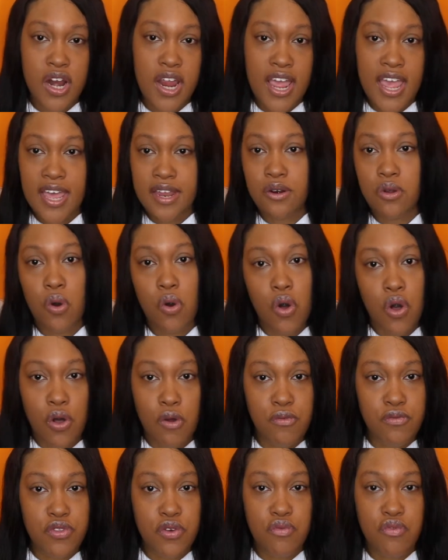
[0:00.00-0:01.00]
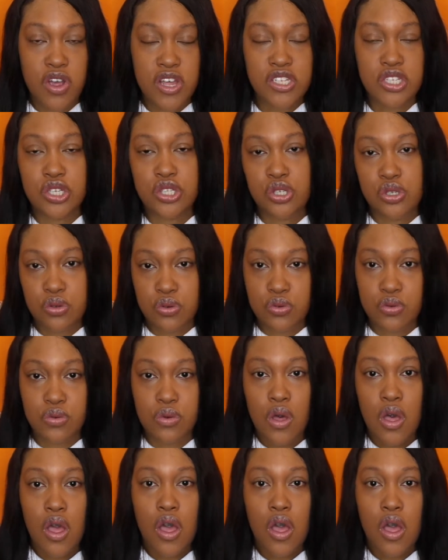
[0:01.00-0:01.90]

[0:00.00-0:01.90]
and all the residue